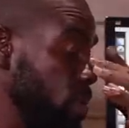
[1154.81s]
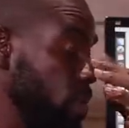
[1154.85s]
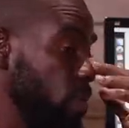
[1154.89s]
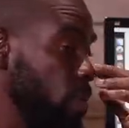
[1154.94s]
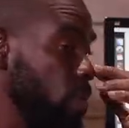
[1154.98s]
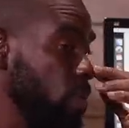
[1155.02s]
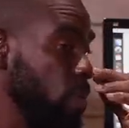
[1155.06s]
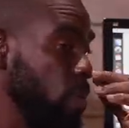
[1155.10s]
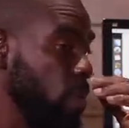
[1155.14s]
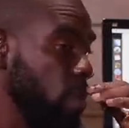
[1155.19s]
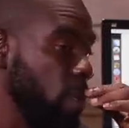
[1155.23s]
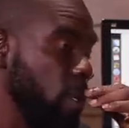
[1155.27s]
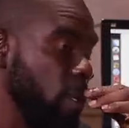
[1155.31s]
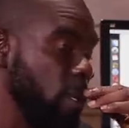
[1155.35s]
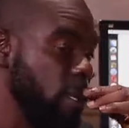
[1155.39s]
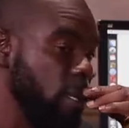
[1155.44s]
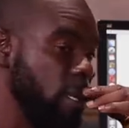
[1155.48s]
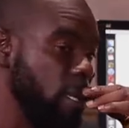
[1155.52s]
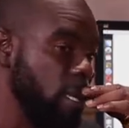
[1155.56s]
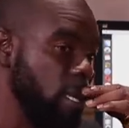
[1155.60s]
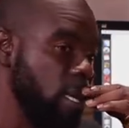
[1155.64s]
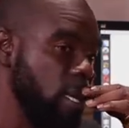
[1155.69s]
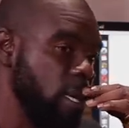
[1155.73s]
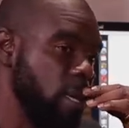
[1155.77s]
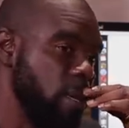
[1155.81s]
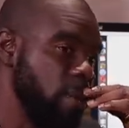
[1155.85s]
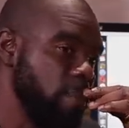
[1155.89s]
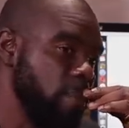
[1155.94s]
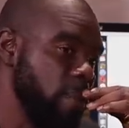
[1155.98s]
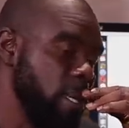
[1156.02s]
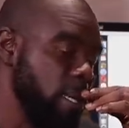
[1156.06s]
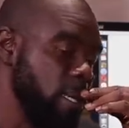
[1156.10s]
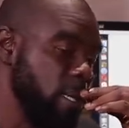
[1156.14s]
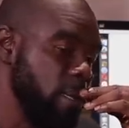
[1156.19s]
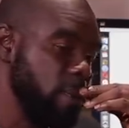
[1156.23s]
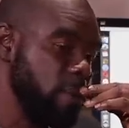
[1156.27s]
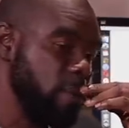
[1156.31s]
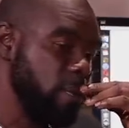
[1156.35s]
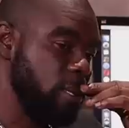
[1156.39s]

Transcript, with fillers: Mm. Yeah, man.